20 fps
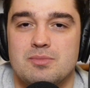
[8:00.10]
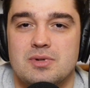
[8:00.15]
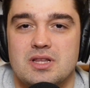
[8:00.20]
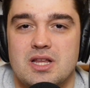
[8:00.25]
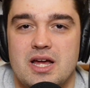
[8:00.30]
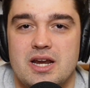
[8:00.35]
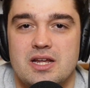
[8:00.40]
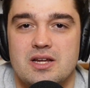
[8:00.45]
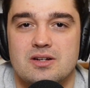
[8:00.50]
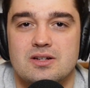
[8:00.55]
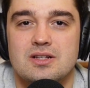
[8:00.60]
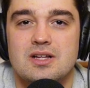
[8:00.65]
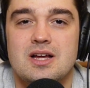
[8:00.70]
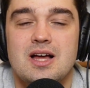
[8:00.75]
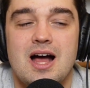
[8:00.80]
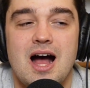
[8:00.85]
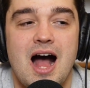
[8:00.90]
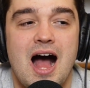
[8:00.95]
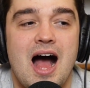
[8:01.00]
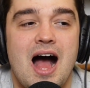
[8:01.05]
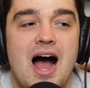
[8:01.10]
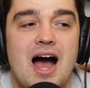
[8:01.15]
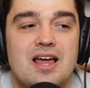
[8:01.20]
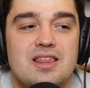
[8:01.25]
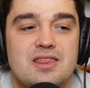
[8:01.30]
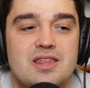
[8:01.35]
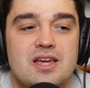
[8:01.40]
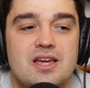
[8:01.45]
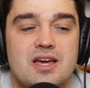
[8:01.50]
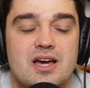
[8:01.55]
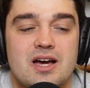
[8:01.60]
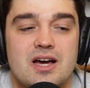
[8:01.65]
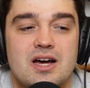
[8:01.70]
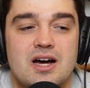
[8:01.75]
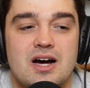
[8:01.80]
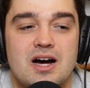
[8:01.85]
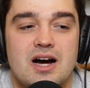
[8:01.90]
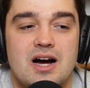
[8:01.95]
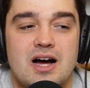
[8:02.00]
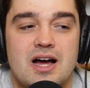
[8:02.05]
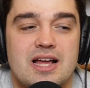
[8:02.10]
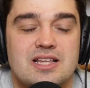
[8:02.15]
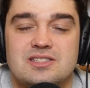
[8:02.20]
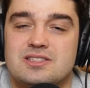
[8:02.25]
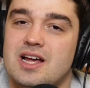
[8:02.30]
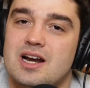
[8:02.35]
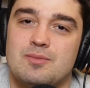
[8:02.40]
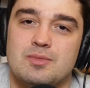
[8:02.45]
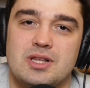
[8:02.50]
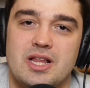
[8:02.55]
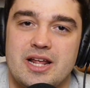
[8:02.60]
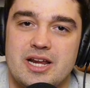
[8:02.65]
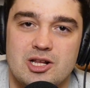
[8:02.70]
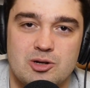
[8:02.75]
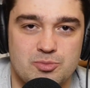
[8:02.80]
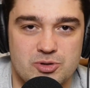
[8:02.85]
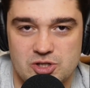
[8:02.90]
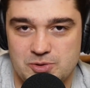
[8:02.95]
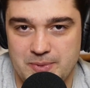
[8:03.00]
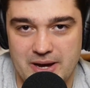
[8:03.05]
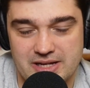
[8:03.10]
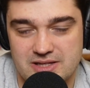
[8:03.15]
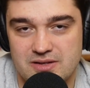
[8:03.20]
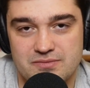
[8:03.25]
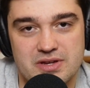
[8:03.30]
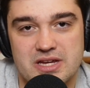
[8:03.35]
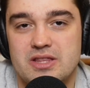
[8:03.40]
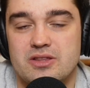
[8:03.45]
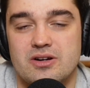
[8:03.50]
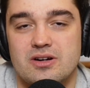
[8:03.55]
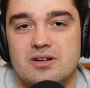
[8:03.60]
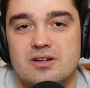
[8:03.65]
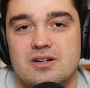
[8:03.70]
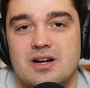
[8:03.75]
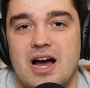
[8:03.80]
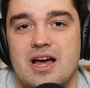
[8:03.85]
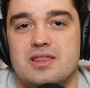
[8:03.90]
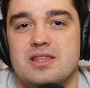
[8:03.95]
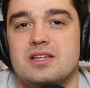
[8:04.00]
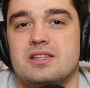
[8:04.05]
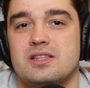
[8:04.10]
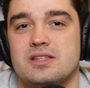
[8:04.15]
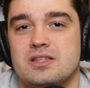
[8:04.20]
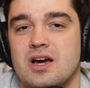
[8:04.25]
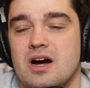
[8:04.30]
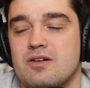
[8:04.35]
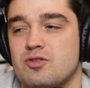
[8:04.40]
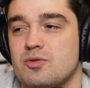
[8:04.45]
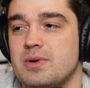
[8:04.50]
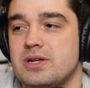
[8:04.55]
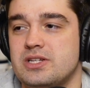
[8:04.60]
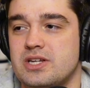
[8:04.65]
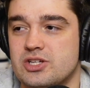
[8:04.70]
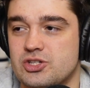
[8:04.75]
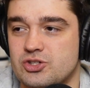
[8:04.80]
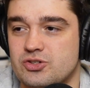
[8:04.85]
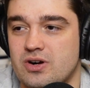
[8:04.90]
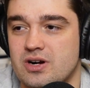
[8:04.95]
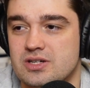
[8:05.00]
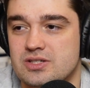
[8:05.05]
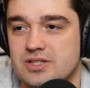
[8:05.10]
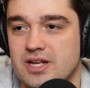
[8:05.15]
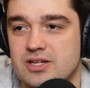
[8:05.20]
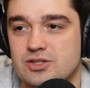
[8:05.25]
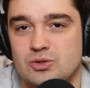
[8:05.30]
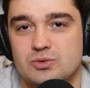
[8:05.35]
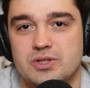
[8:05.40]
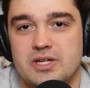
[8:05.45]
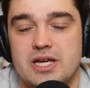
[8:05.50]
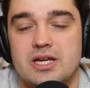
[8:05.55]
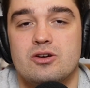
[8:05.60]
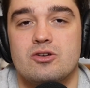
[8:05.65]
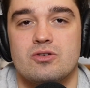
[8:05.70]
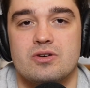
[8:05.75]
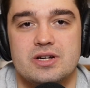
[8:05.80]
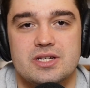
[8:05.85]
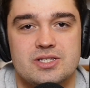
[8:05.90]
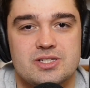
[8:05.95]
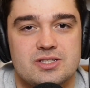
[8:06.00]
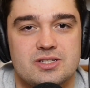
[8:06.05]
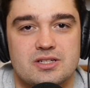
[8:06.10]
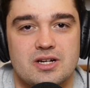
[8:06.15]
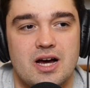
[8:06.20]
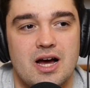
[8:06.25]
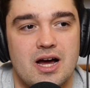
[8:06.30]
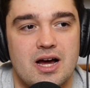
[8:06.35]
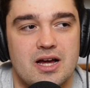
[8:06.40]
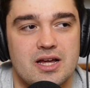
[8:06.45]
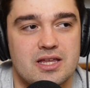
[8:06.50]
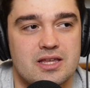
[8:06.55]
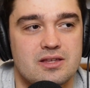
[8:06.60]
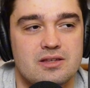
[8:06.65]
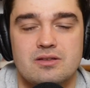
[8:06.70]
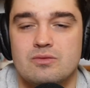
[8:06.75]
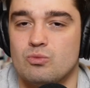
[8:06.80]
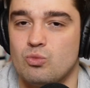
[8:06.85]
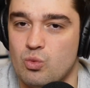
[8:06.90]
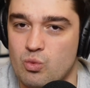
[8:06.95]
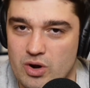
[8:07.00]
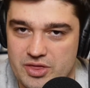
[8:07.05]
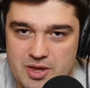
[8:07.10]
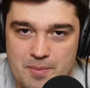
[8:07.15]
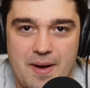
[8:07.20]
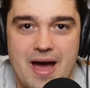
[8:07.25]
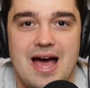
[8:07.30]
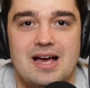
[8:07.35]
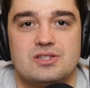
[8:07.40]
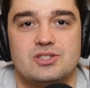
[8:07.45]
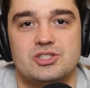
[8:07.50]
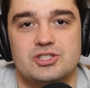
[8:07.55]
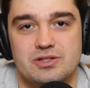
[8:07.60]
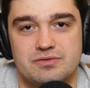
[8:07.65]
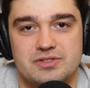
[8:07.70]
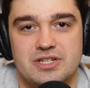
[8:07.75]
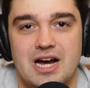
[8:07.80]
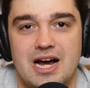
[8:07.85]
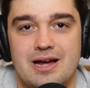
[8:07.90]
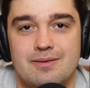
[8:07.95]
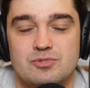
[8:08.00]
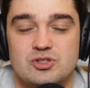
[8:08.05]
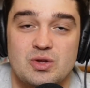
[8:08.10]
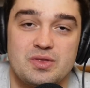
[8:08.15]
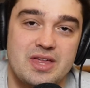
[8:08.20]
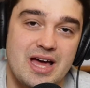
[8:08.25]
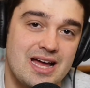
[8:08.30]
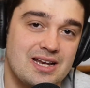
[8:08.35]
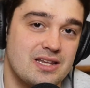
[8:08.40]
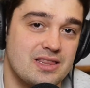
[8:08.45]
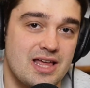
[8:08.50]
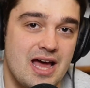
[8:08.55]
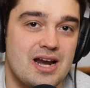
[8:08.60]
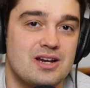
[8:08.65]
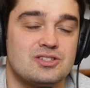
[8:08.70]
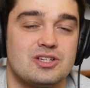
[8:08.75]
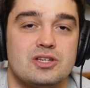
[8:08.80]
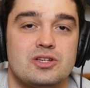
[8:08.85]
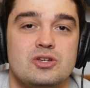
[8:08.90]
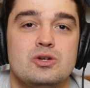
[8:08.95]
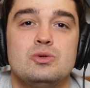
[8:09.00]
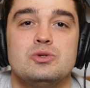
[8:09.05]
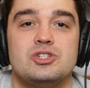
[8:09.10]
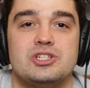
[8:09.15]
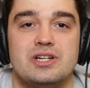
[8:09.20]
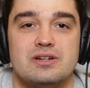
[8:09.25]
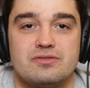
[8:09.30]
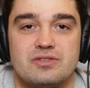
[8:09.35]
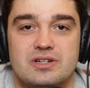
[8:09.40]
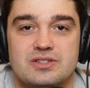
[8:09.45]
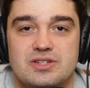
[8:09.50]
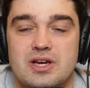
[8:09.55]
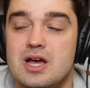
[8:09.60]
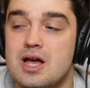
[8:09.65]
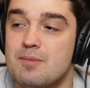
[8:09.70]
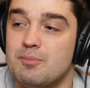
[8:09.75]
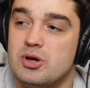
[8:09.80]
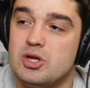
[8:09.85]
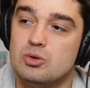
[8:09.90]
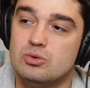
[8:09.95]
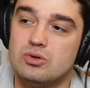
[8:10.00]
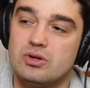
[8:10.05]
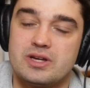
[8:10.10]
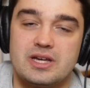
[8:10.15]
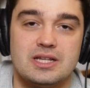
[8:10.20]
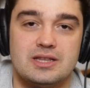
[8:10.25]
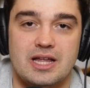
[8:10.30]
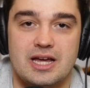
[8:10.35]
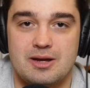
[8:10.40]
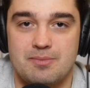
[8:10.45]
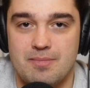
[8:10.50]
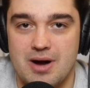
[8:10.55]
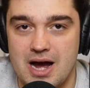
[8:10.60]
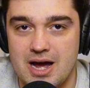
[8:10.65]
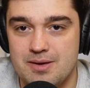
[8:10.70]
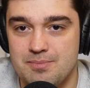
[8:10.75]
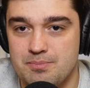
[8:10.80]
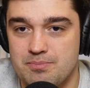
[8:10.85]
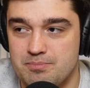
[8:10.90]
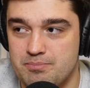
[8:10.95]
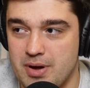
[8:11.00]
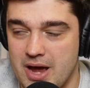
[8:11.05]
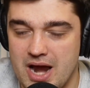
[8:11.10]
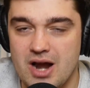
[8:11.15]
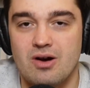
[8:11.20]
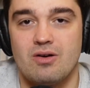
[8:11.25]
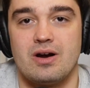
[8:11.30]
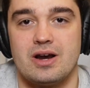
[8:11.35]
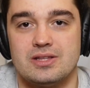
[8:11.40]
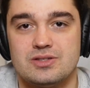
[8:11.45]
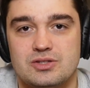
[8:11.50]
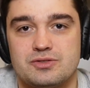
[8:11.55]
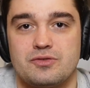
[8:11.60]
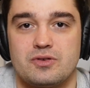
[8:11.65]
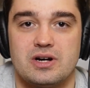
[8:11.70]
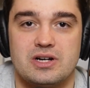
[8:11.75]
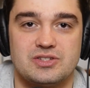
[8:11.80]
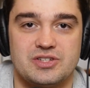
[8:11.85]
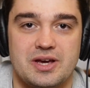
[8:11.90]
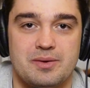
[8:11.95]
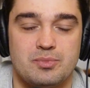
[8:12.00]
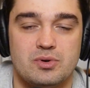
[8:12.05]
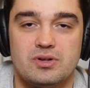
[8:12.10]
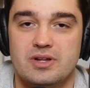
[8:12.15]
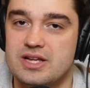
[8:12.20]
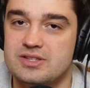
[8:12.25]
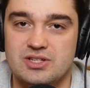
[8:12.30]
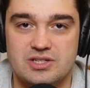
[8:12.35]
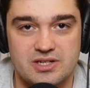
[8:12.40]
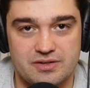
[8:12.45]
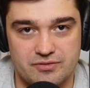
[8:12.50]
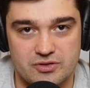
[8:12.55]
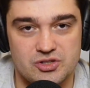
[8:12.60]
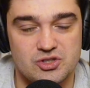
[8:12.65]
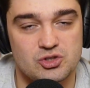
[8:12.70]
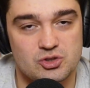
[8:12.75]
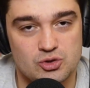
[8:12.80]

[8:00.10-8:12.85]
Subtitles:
a millennial. I think it's not a millennial perspective either. I think government distrust has only increased with the passage of time. So that is a huge difference. But you look at like my parents, for example, it's a different